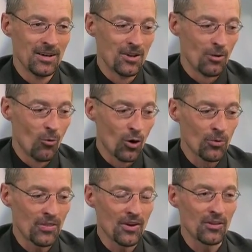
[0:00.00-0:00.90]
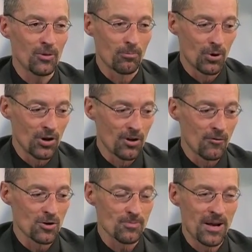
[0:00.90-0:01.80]
The more we think the burden of
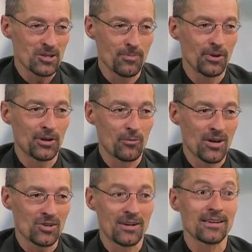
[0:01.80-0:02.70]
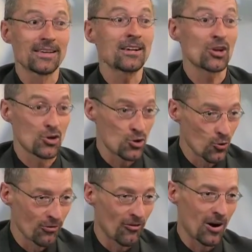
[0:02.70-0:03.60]
responsibility rests on us, that's a
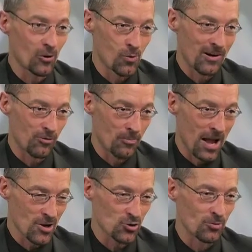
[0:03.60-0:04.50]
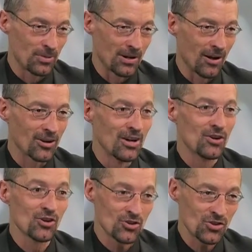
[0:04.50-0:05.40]
surefire way for pastoral burnout.
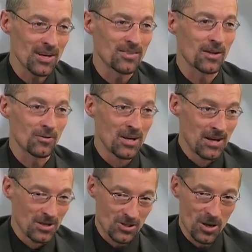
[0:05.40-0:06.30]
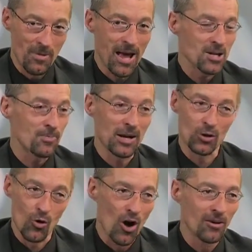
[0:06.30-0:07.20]
Just think that some aspect
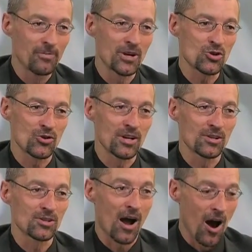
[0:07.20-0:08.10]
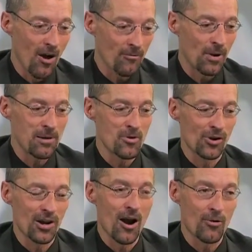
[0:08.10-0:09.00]
or all of ministry is our
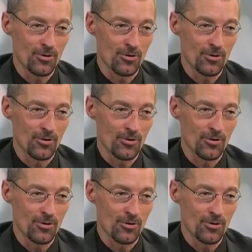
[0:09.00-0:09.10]
primarily our